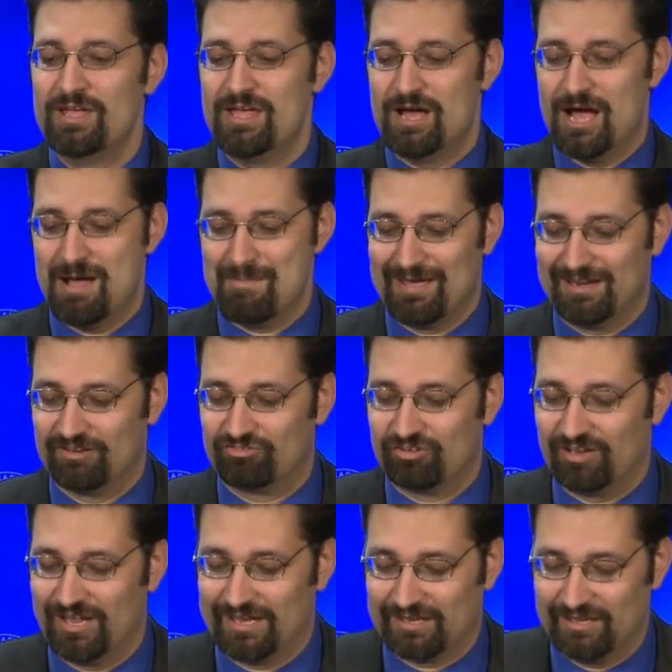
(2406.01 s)
and it's
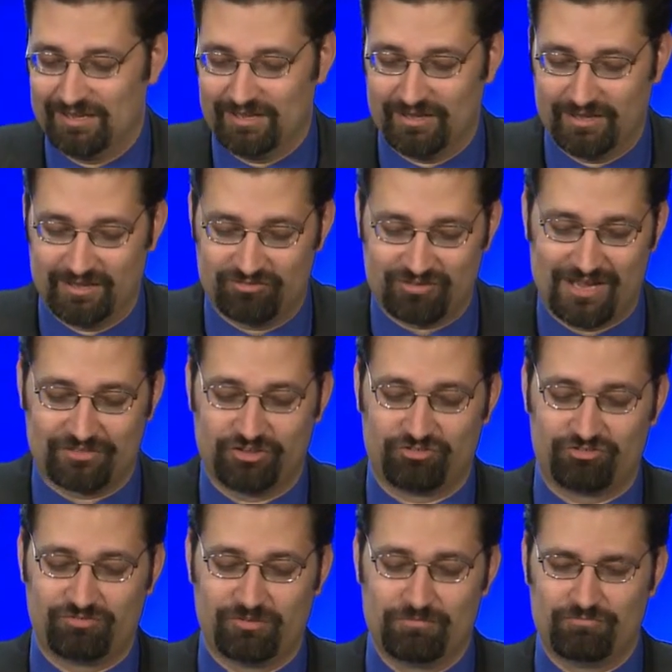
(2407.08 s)
like it's got
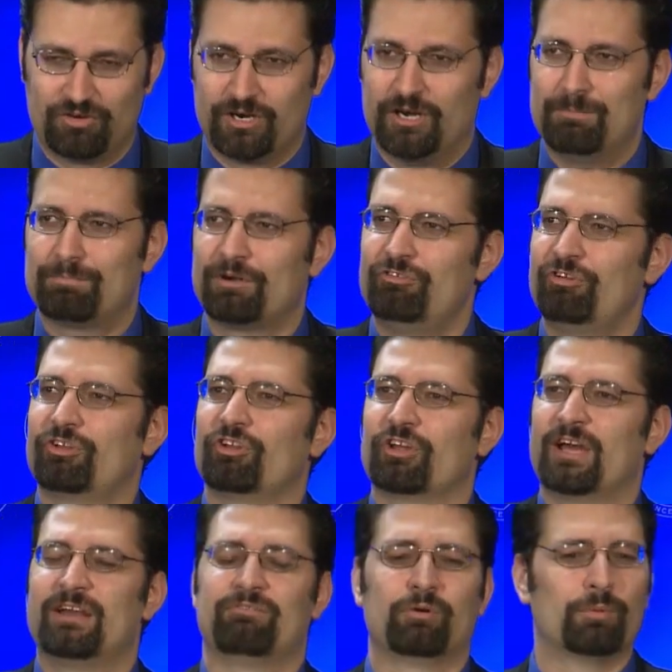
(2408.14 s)
this very particular
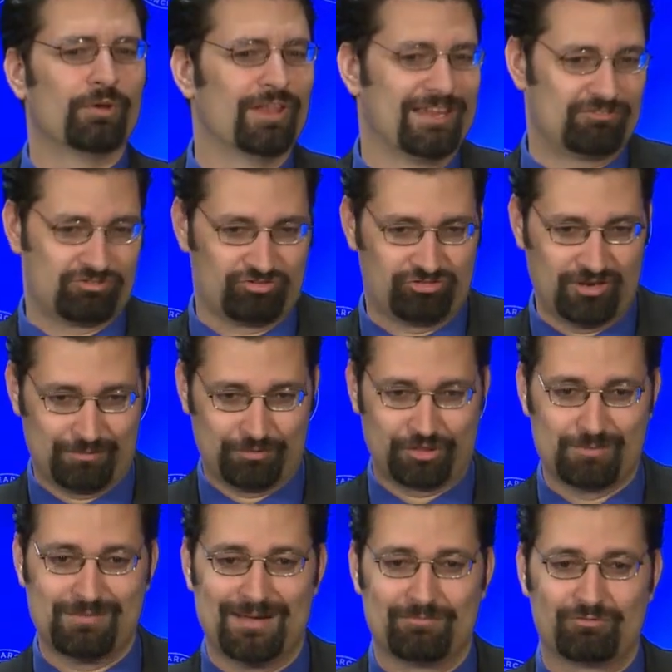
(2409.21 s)
kind of a relationship with the
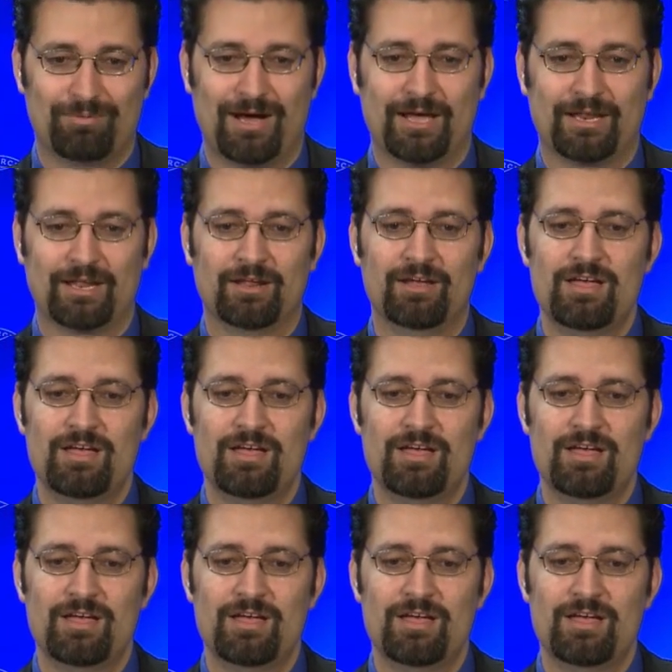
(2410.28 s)
mom's body,